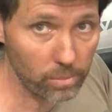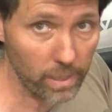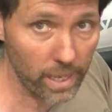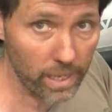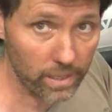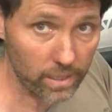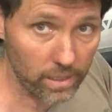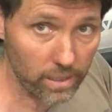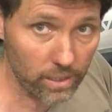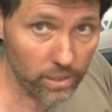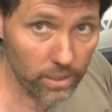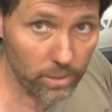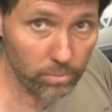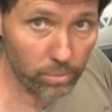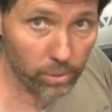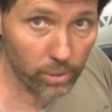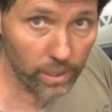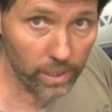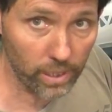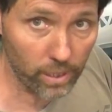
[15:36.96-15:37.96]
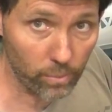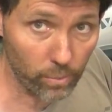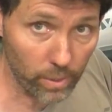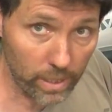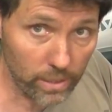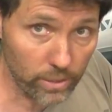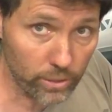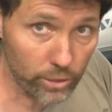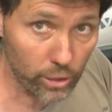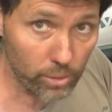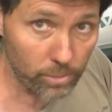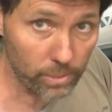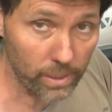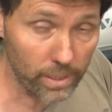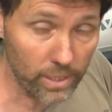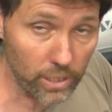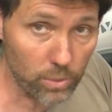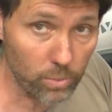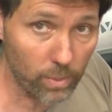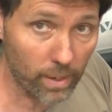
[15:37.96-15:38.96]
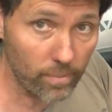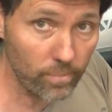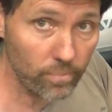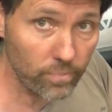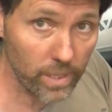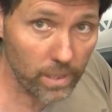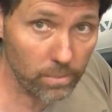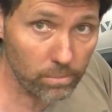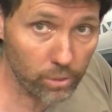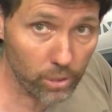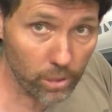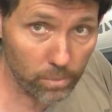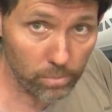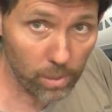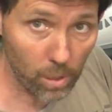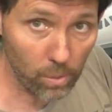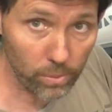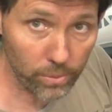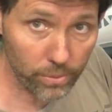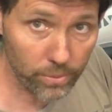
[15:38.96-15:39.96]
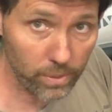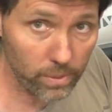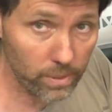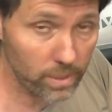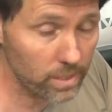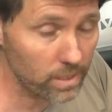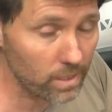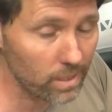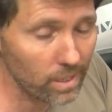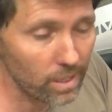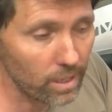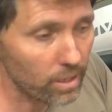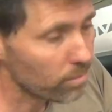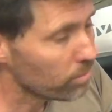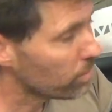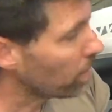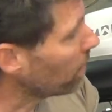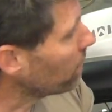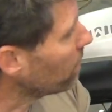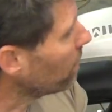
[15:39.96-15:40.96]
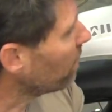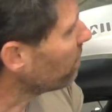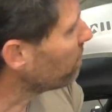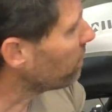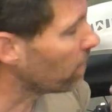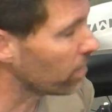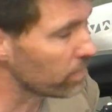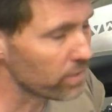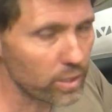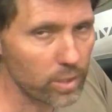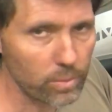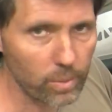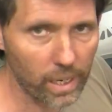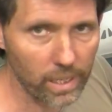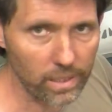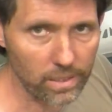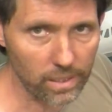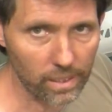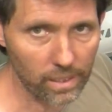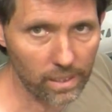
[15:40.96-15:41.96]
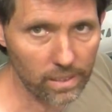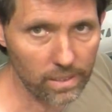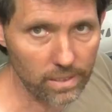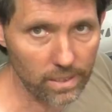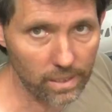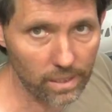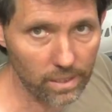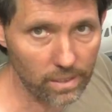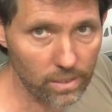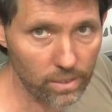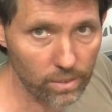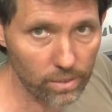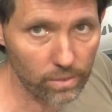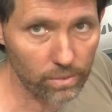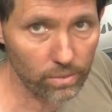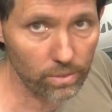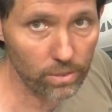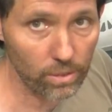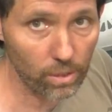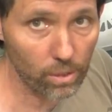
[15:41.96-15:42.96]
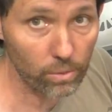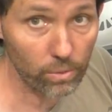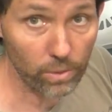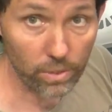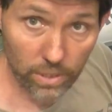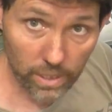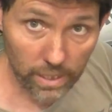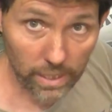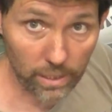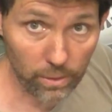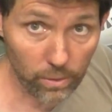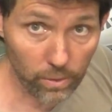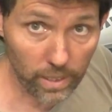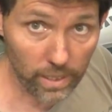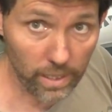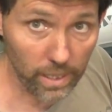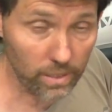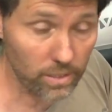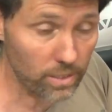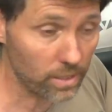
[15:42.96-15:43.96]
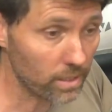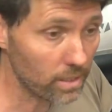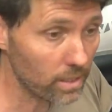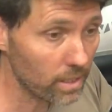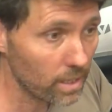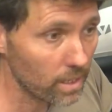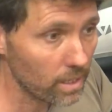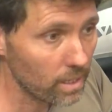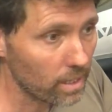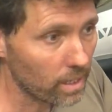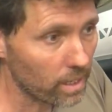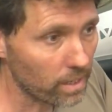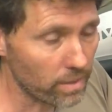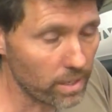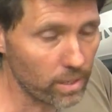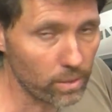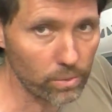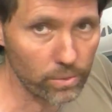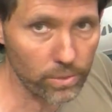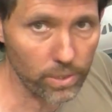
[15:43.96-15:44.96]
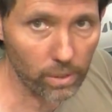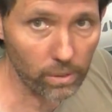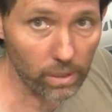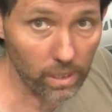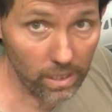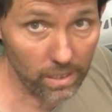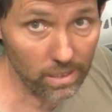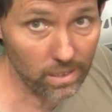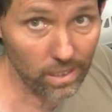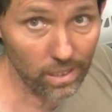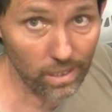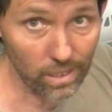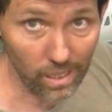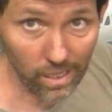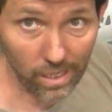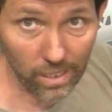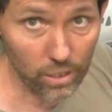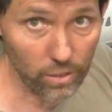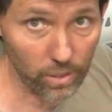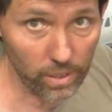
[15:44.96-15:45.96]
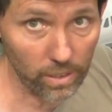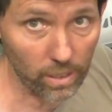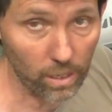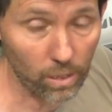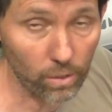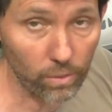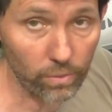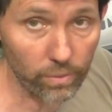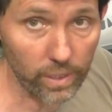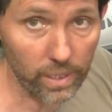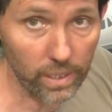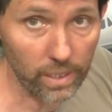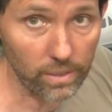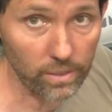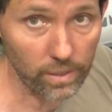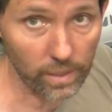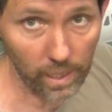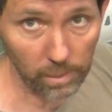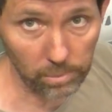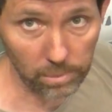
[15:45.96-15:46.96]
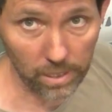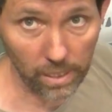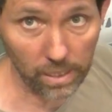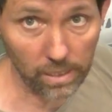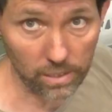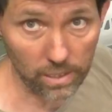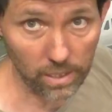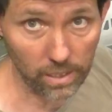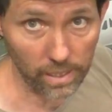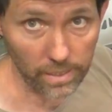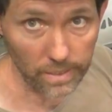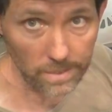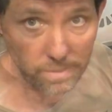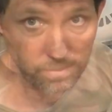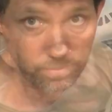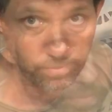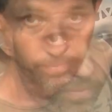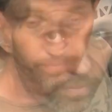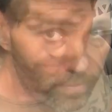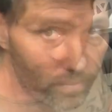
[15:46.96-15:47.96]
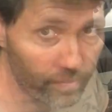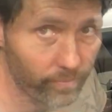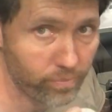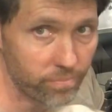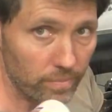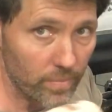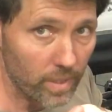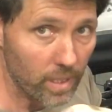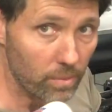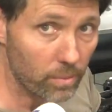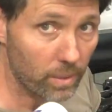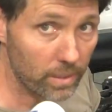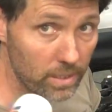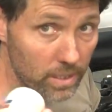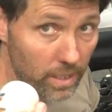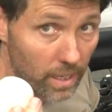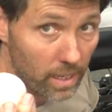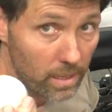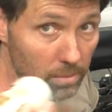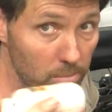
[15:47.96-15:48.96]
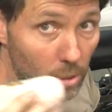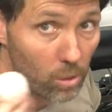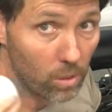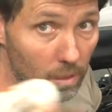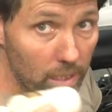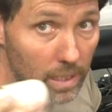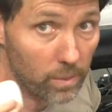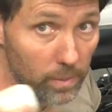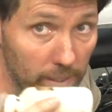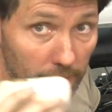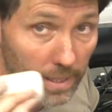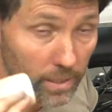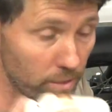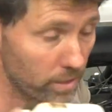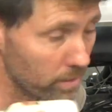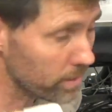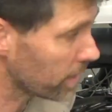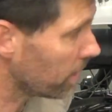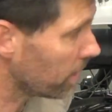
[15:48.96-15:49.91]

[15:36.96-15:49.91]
about it is putting a ring terminal each one, then put a bolt through it. But I find this way it's easier to solder it so you get a good connection, and then also easier to heat shrink the whole thing to keep it insulated. Once again, more liquid electrical